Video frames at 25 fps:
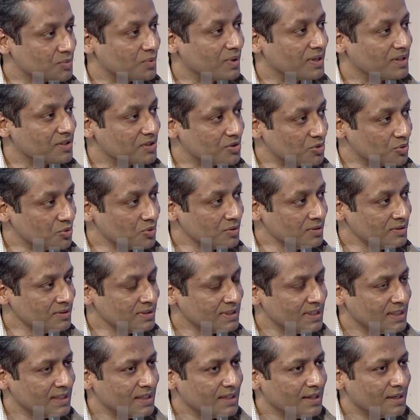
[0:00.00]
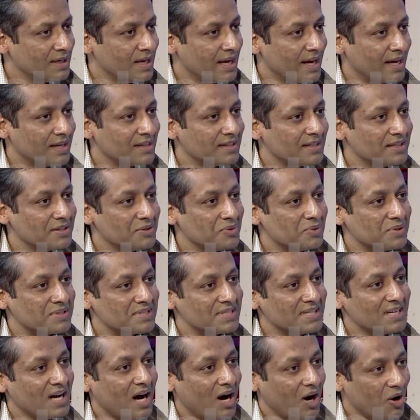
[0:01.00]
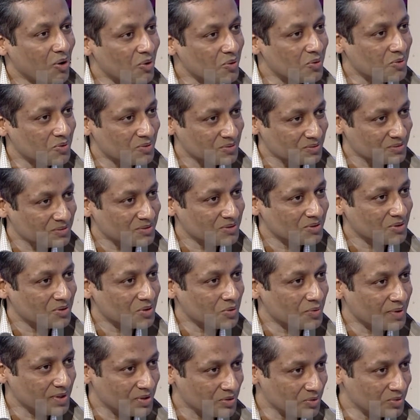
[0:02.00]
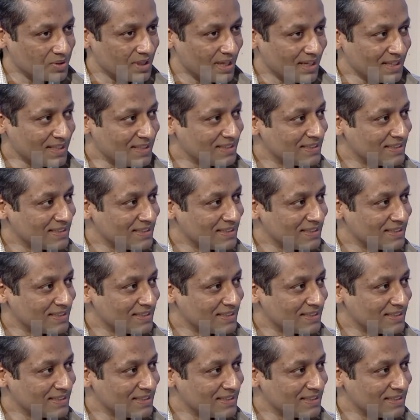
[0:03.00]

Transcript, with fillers: one tool and then you'll say how do we do that